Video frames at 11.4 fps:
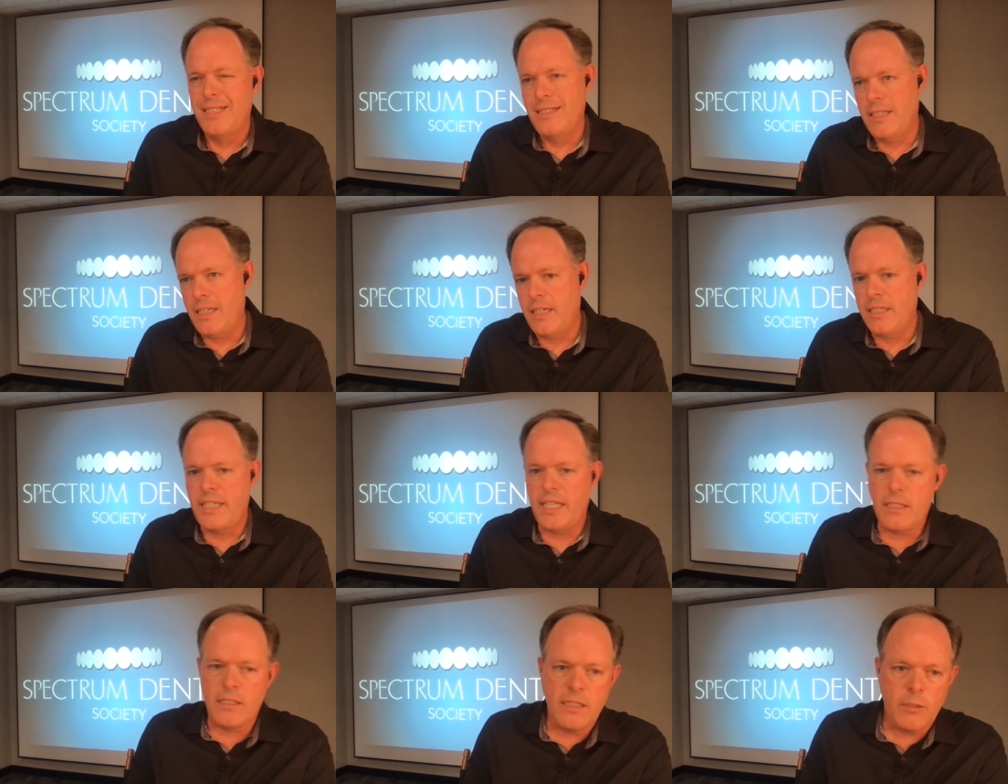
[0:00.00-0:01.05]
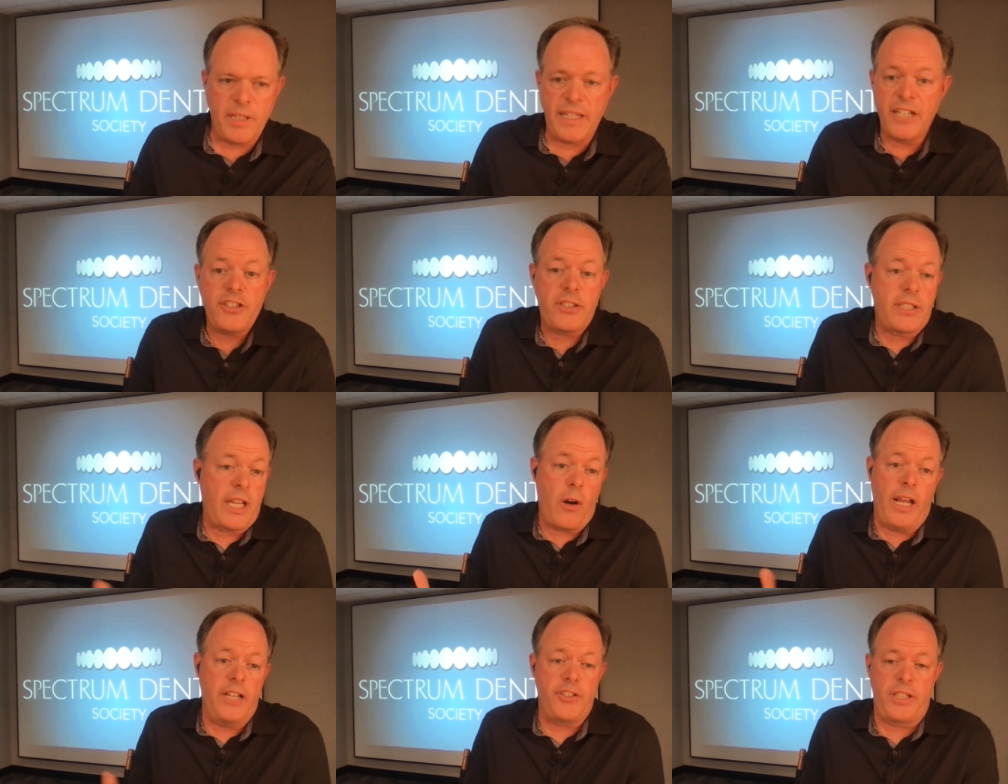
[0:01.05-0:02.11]
getting a little bit, they
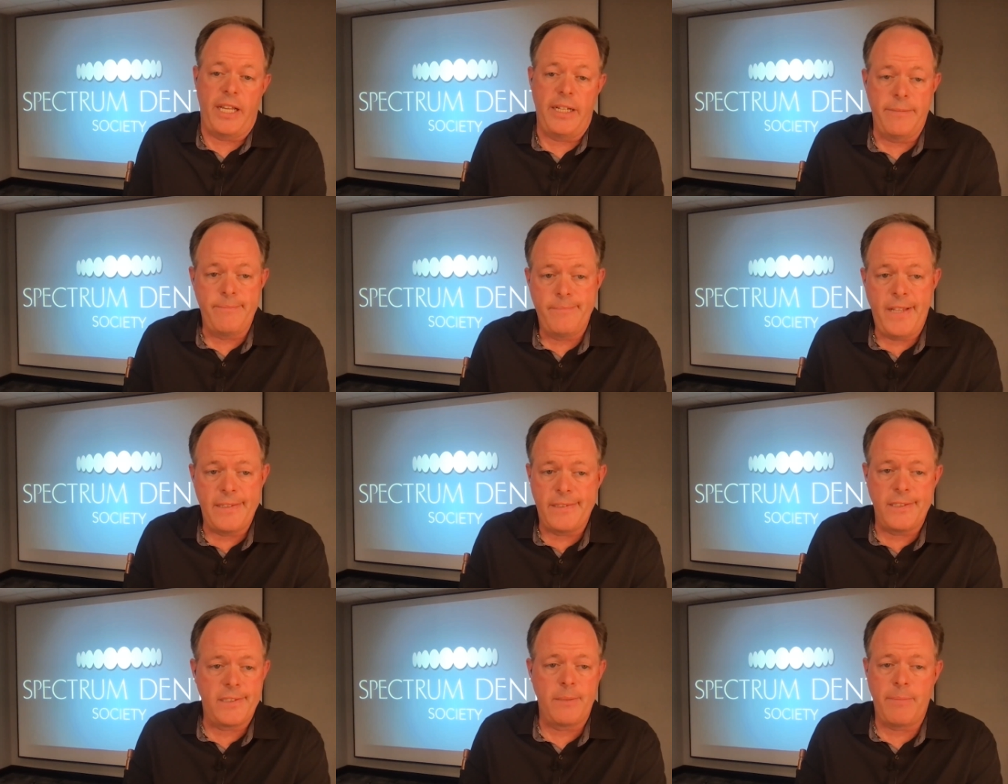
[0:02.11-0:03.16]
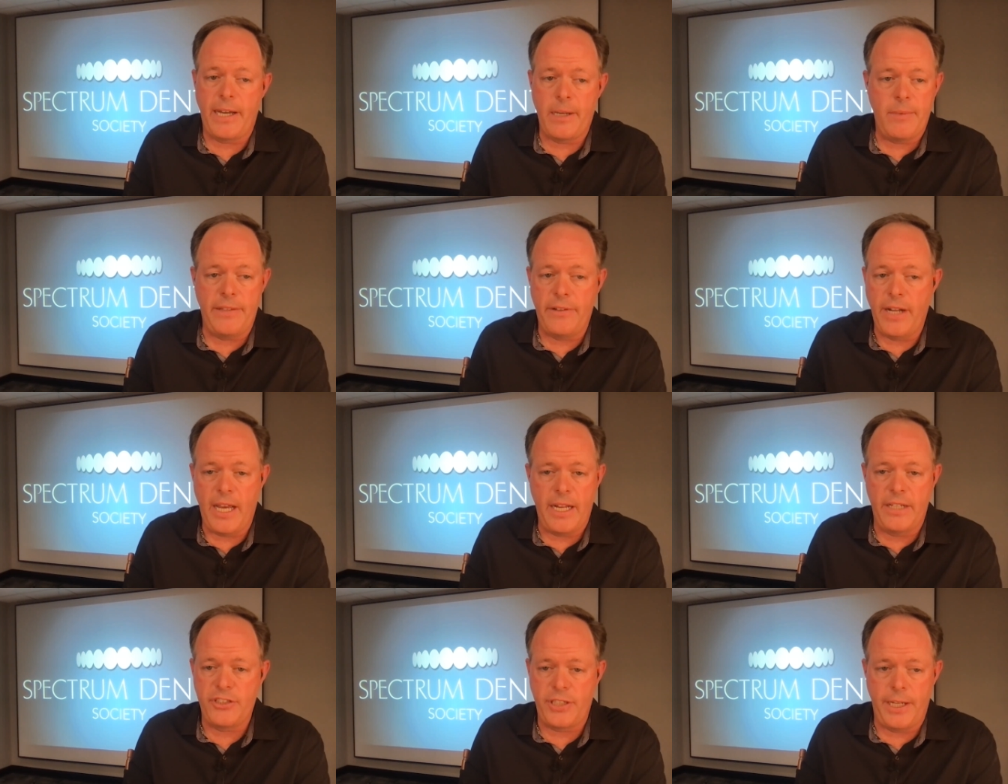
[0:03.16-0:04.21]
aren't educated. That's just the bottom line. They're not
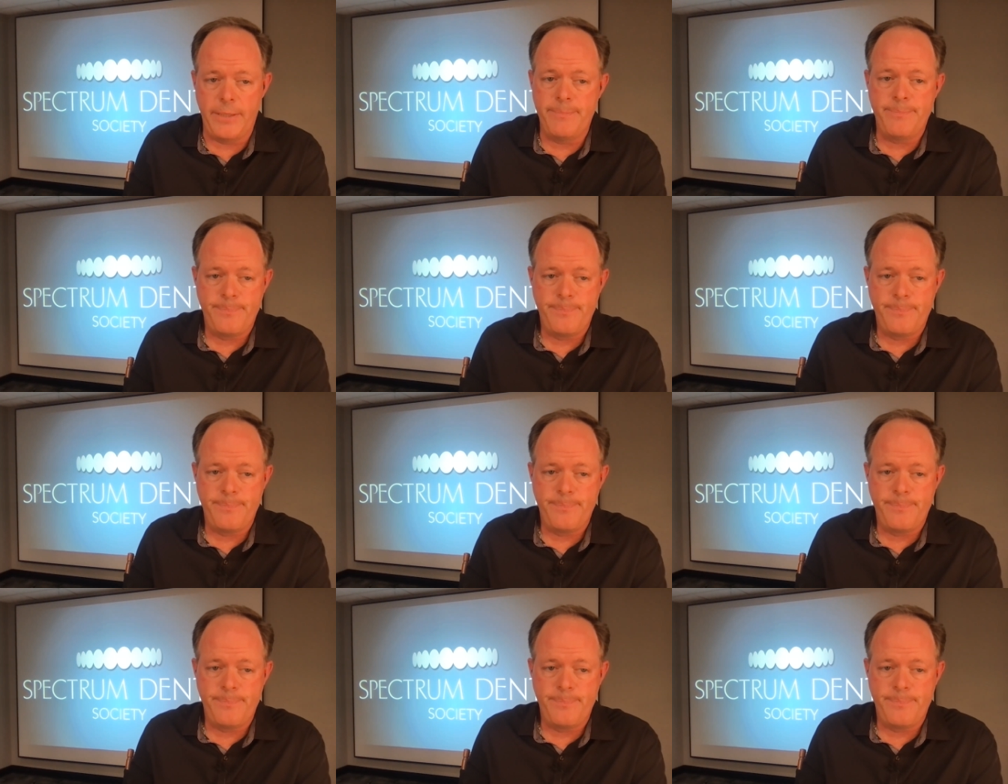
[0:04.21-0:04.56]
educated.